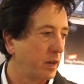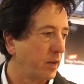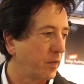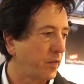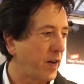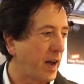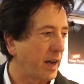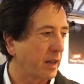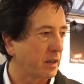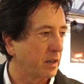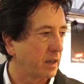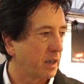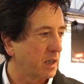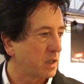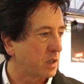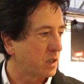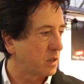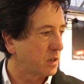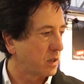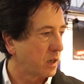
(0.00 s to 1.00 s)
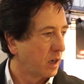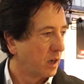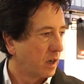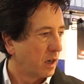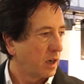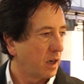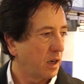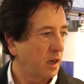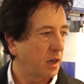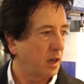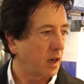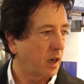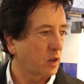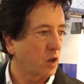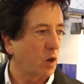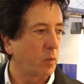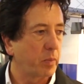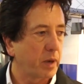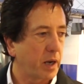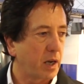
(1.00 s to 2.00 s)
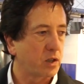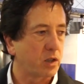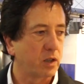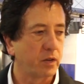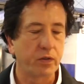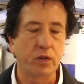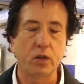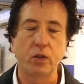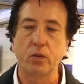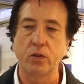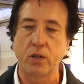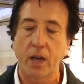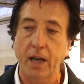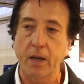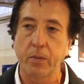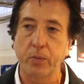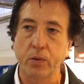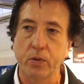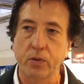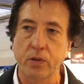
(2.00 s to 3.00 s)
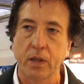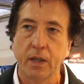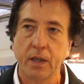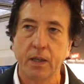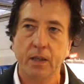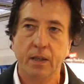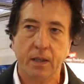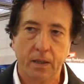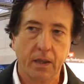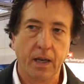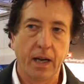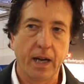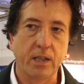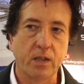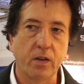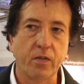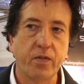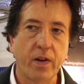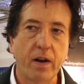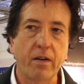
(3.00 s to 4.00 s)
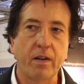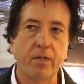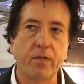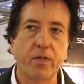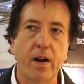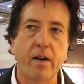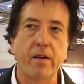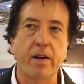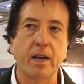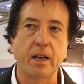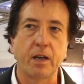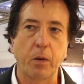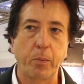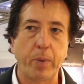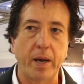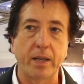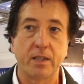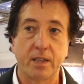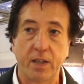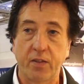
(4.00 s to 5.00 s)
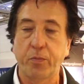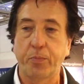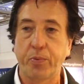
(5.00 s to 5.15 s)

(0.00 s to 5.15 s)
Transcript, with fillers: and the fact that it's a combination of two tables, it's a very, very competitive